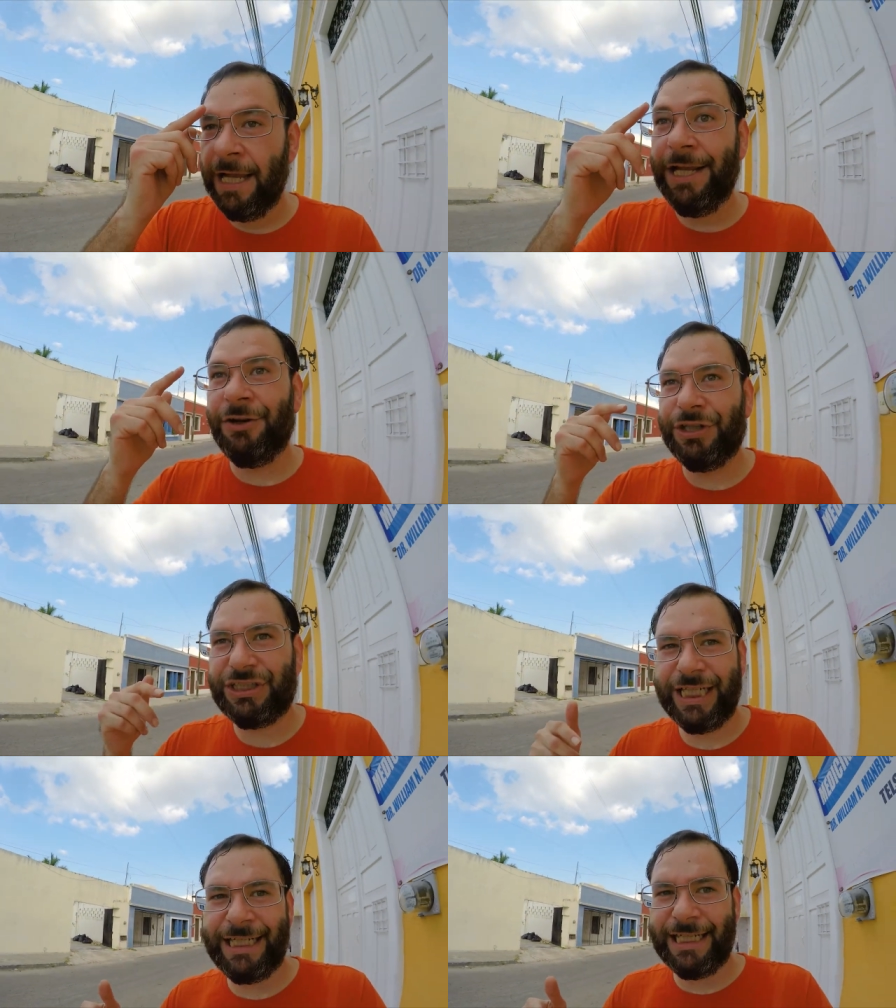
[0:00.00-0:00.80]
you know, the
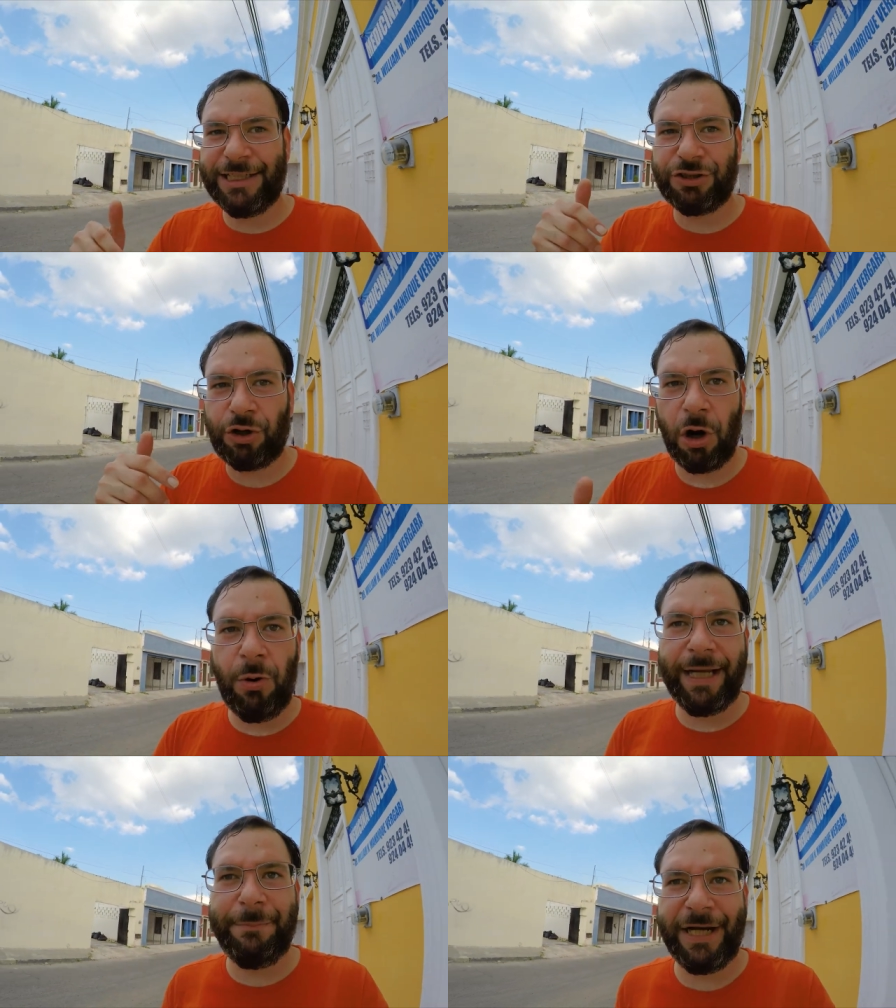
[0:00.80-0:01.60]
city is
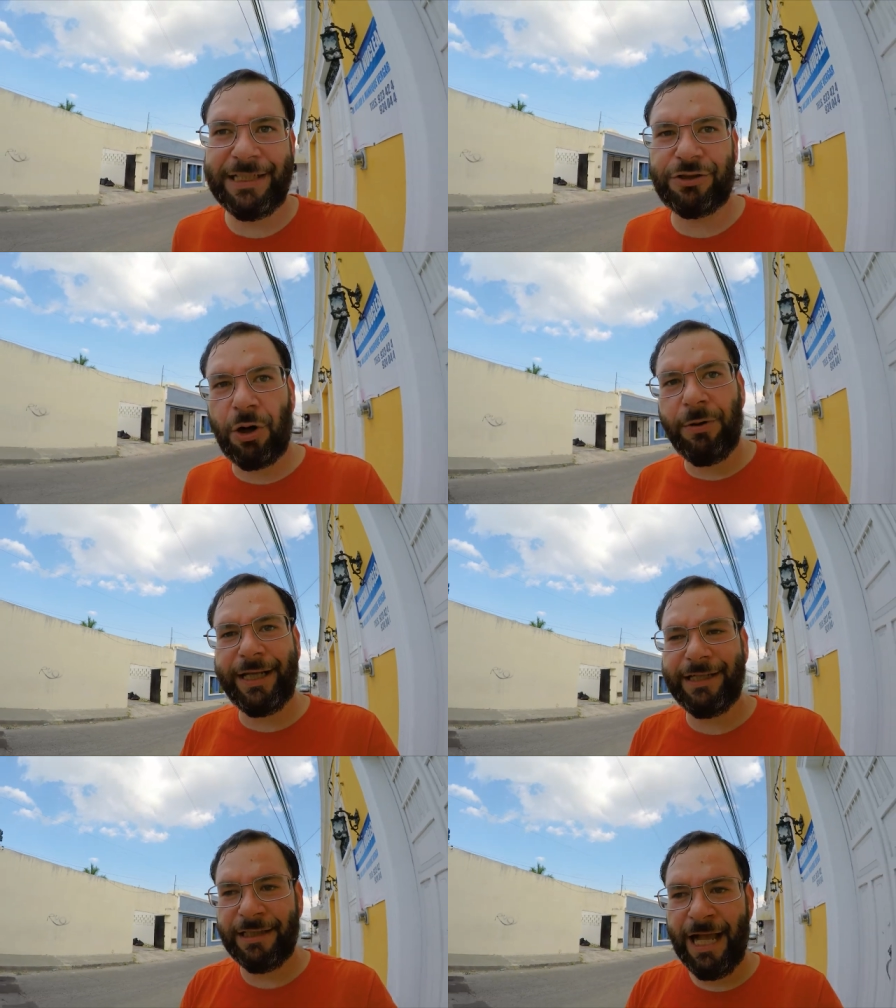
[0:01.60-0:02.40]
growing, but it's
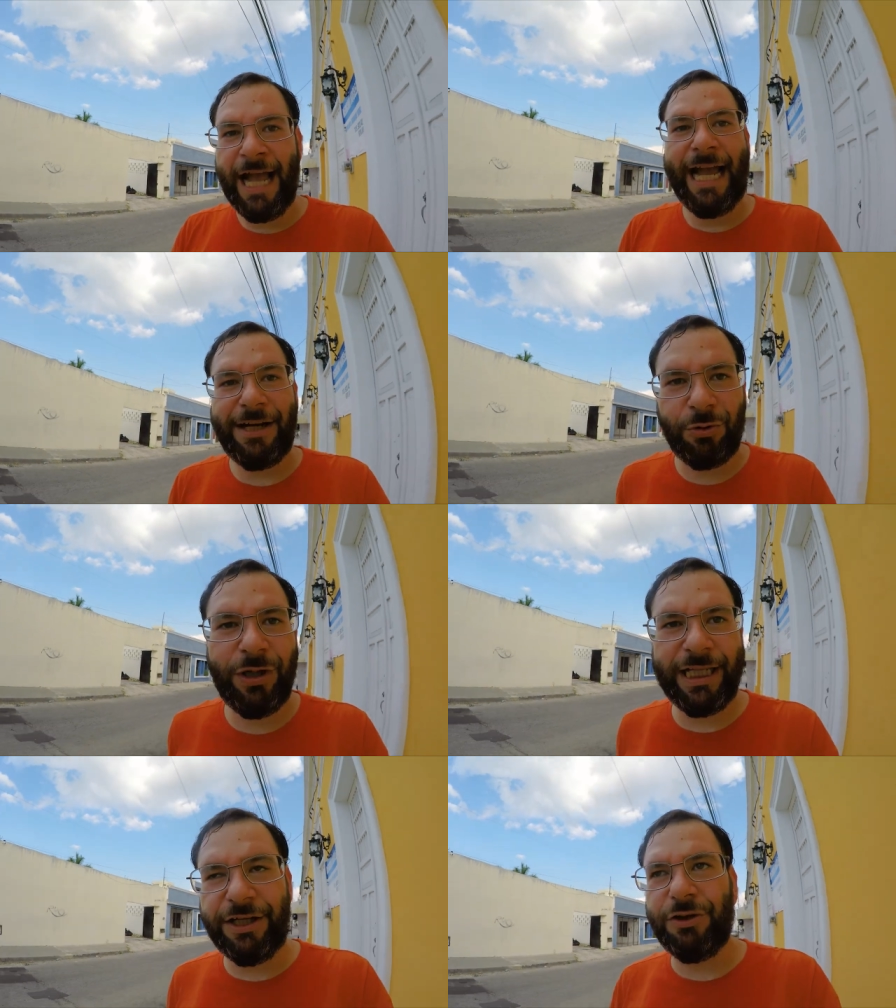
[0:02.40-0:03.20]
growing in a
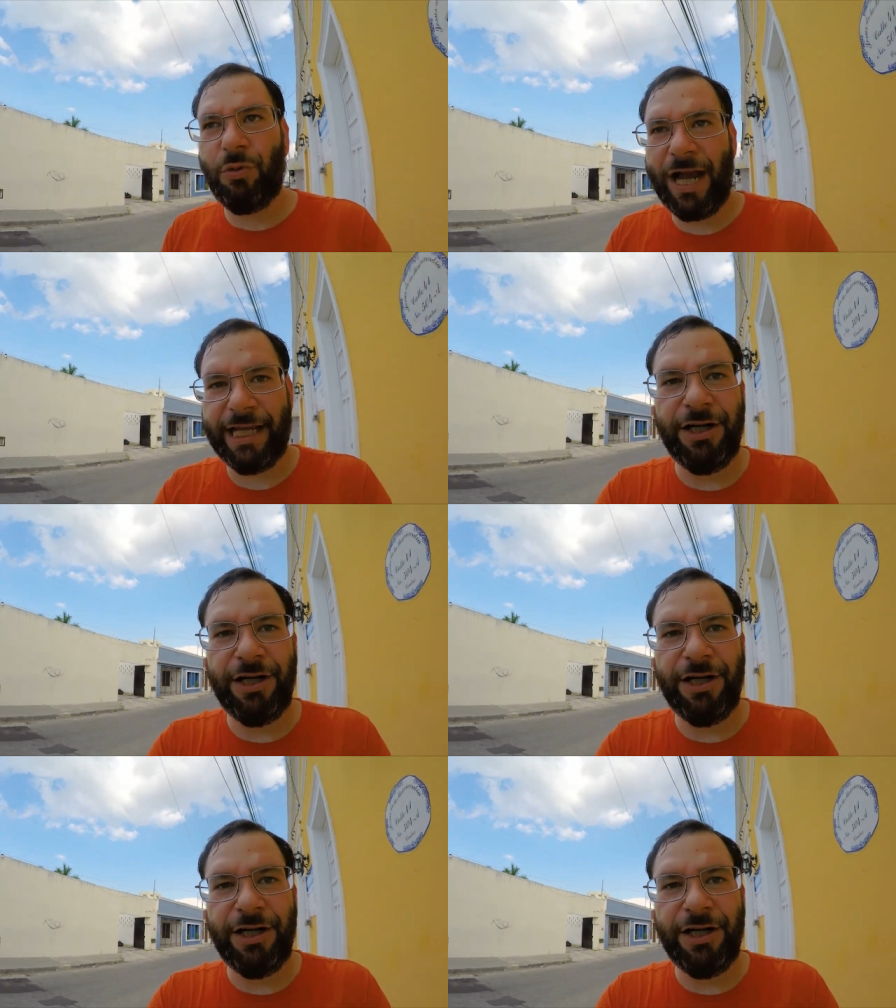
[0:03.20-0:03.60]
really good way.